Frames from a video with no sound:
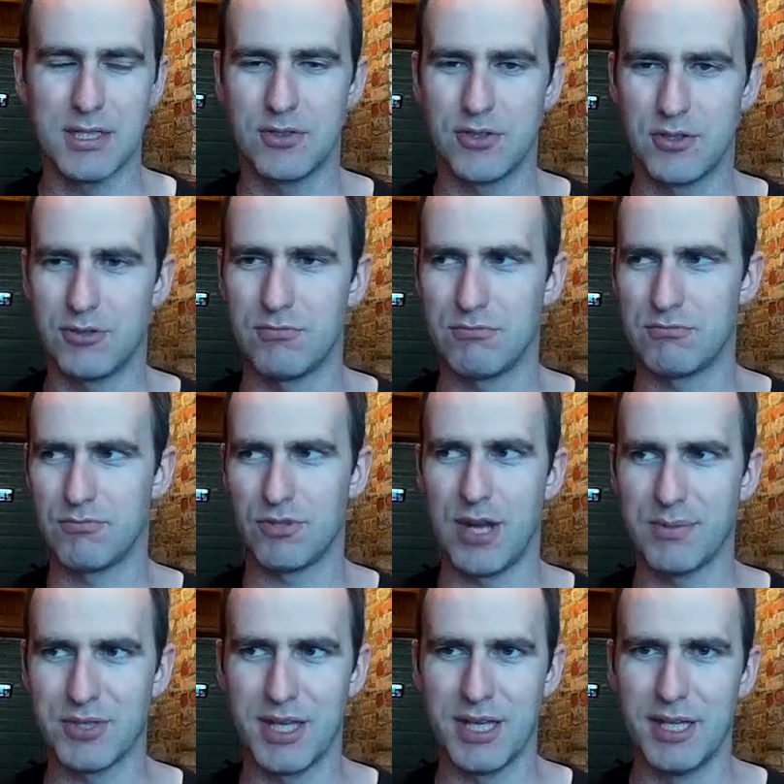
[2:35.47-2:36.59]
It just
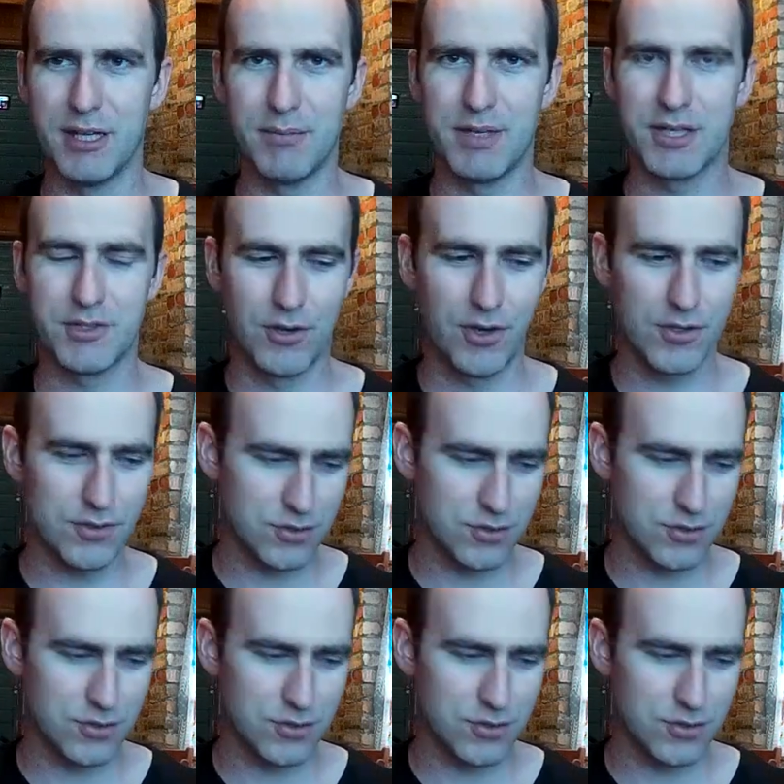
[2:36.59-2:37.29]
traps the heat in and makes you hot.